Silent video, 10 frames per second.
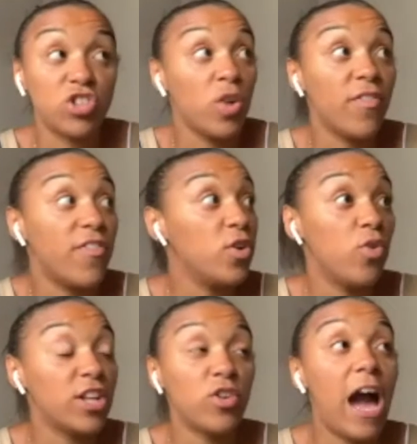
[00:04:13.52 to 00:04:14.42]
I don't
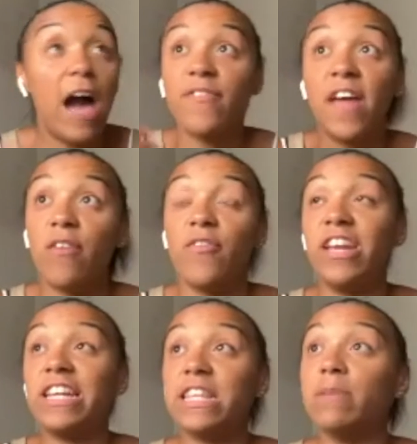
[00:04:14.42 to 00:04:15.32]
have that
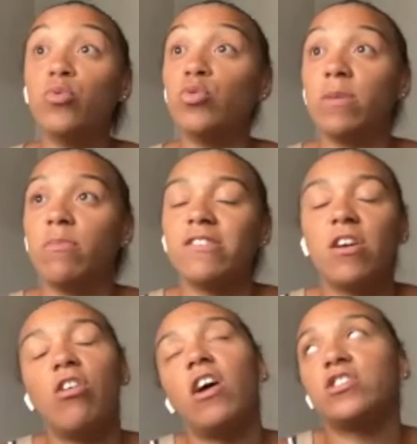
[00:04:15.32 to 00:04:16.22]
feeling in the morning where it's
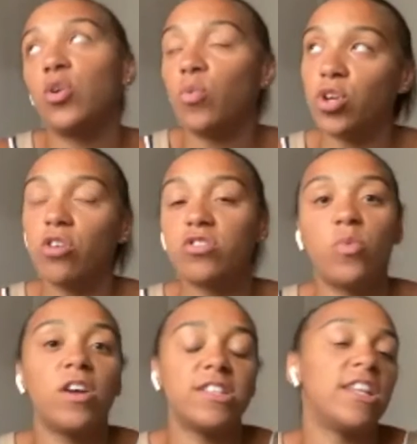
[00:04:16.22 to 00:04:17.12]
like, oh, I don't want to go to
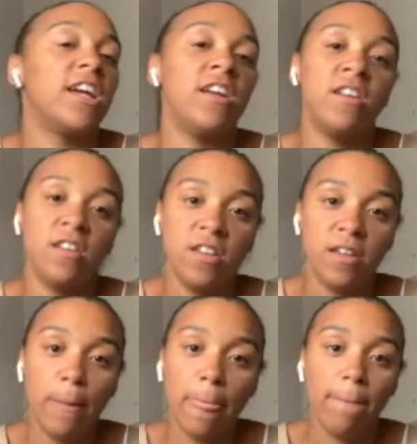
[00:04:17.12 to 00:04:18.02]
work today,
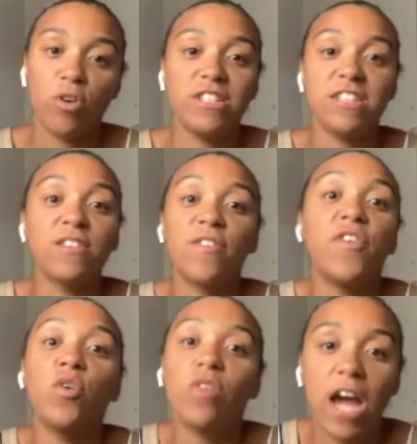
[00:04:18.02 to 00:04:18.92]
because it doesn't
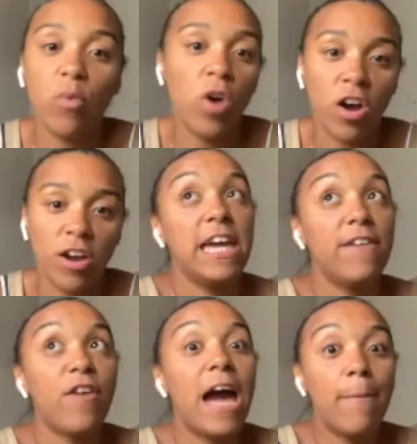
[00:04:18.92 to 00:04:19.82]
feel like work.
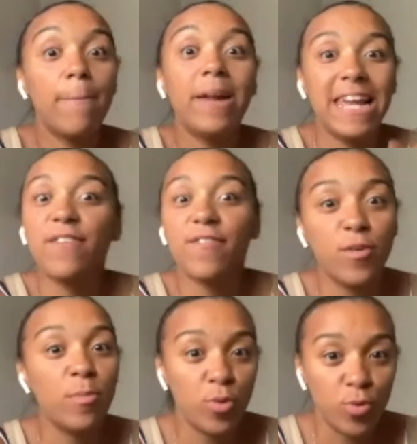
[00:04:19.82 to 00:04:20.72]
If I am playing
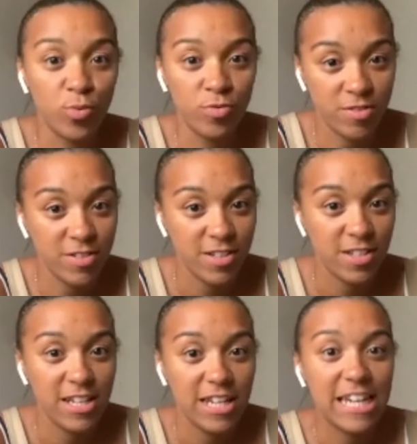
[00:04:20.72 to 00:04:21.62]
football,
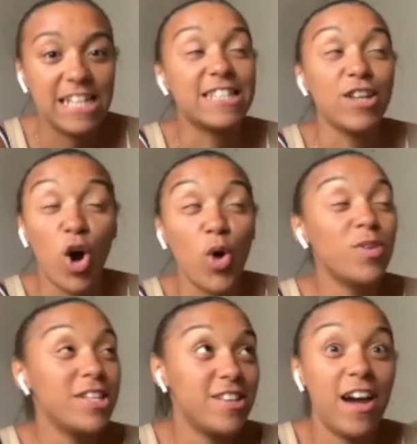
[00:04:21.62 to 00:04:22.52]
it's the
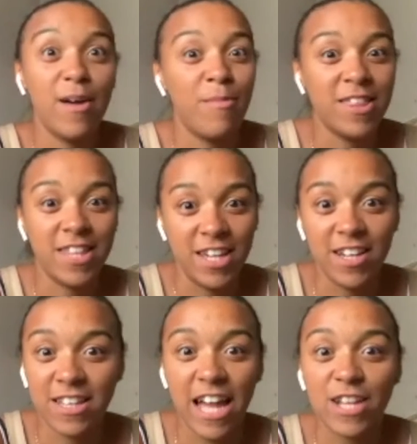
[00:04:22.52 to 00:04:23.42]
only time I think
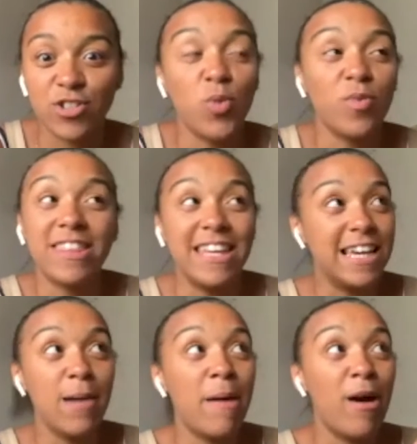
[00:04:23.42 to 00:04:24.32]
that I don't
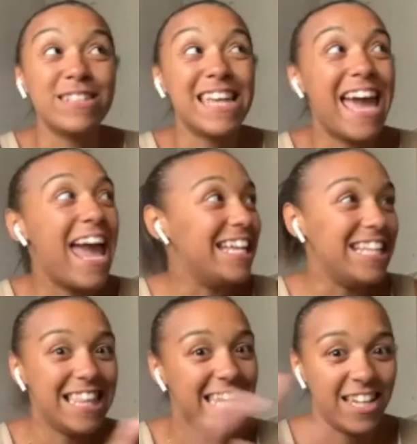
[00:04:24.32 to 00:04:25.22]
think about
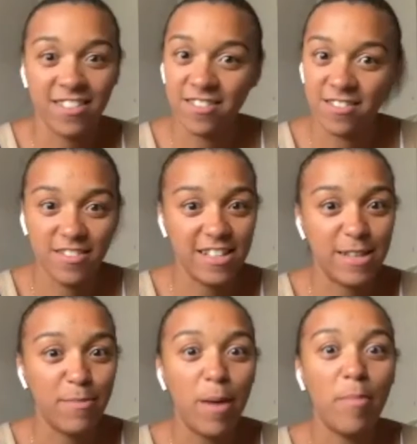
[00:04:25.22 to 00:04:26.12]
anything, as
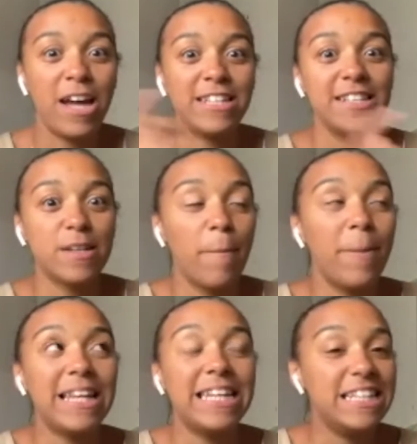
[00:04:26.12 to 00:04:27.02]
in my mind is
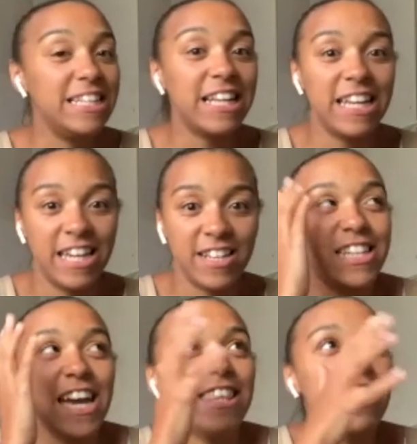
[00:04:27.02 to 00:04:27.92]
completely clear.
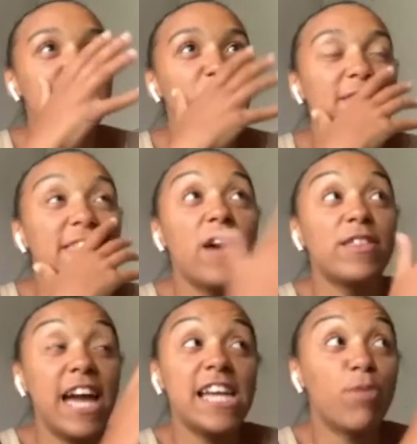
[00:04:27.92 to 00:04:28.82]
Yeah,
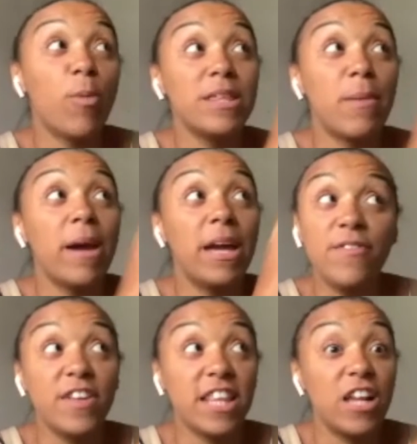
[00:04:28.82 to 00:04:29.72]
that is probably the main
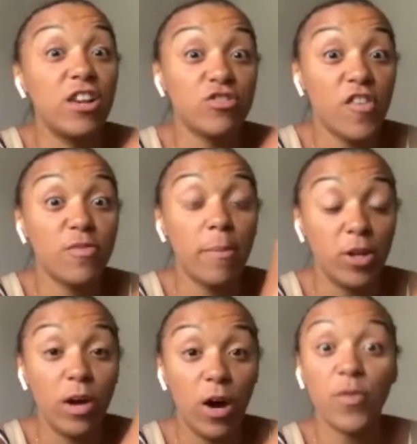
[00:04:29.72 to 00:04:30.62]
thing that looks after my
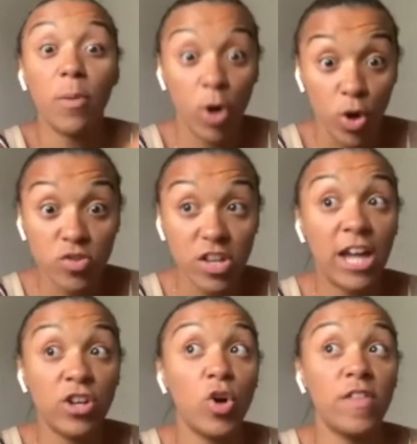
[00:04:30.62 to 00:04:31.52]
mental health the most.
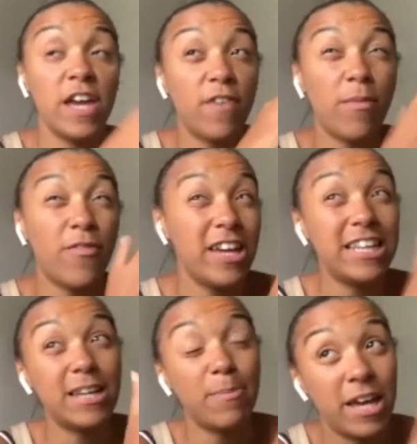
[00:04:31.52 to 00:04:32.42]
I know that if I'm
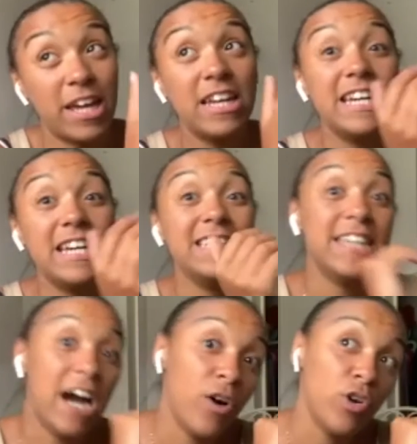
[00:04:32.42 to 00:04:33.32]
feeling a bit
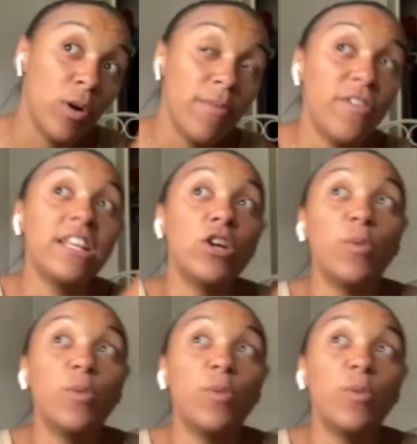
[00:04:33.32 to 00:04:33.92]
down or I'm feeling a